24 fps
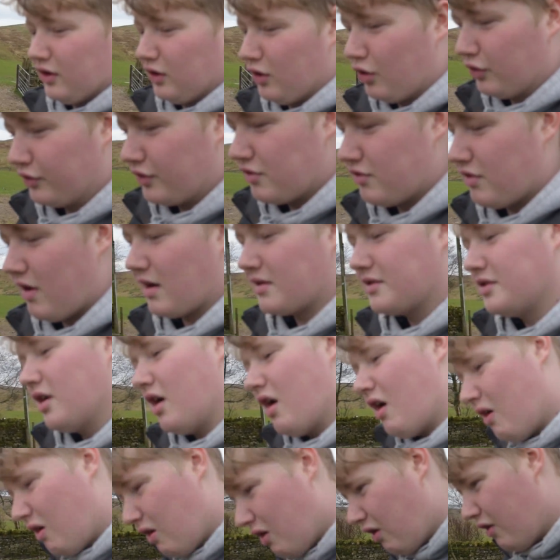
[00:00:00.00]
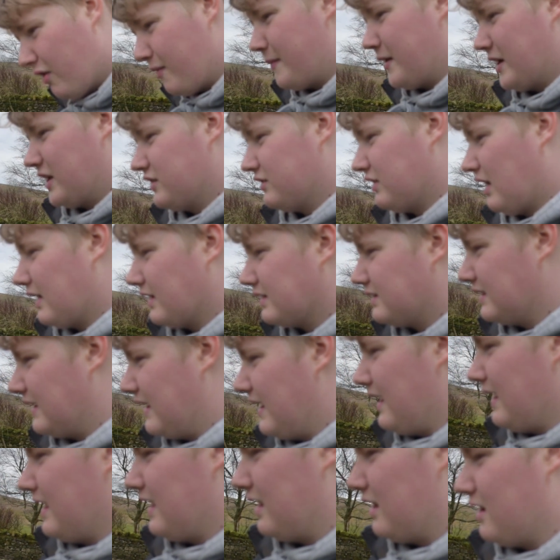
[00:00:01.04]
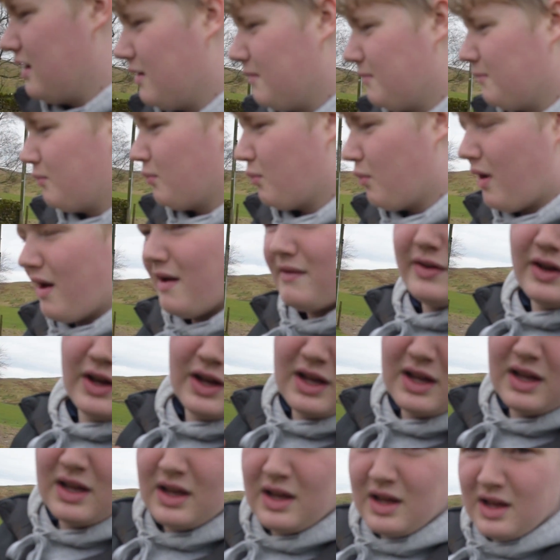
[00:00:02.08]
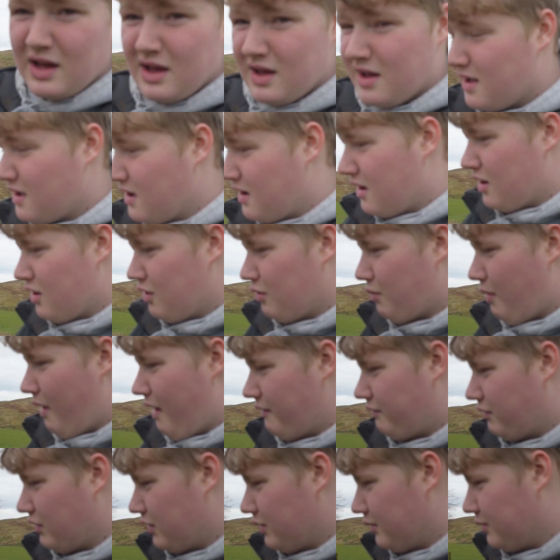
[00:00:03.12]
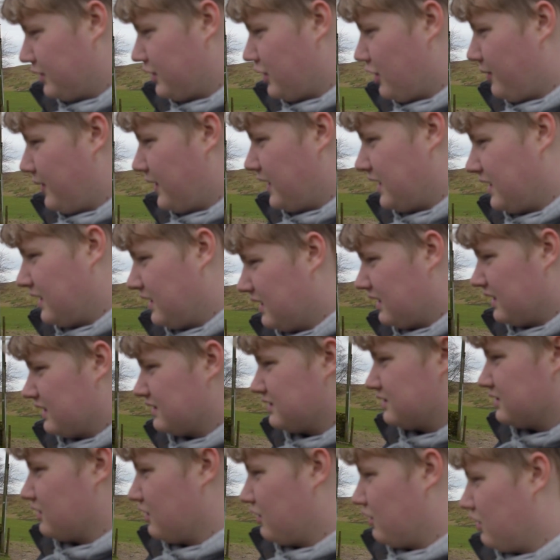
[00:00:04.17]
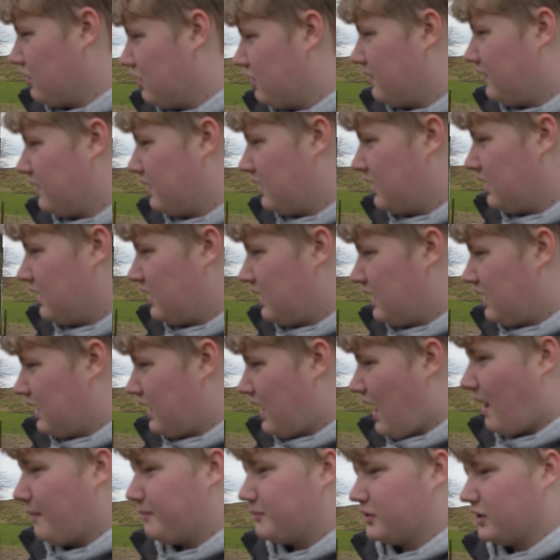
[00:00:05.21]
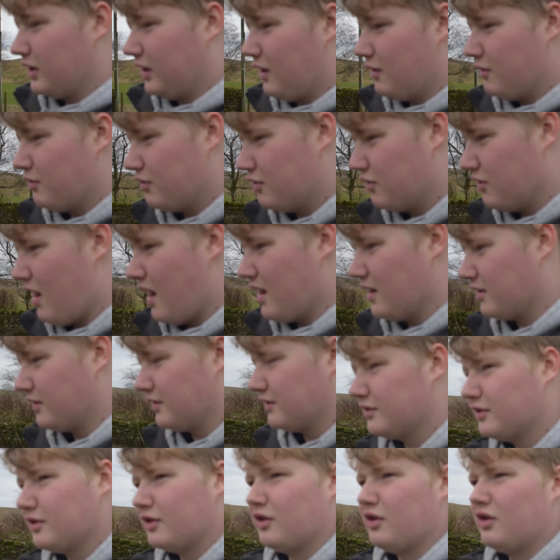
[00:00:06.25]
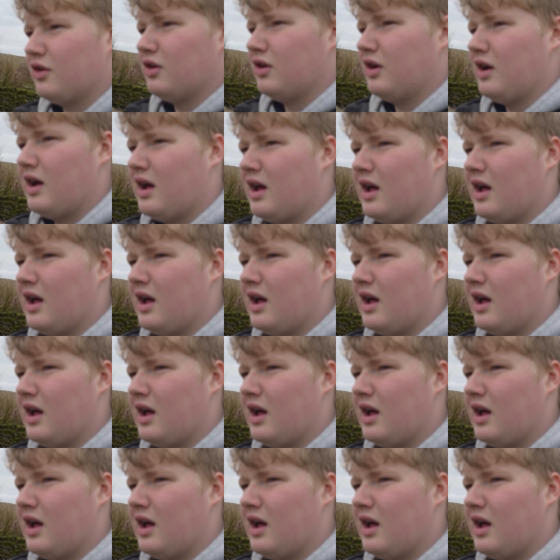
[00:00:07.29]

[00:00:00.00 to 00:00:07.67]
loader tractor or the big tractor, whatever we're doing. So absolute grand. So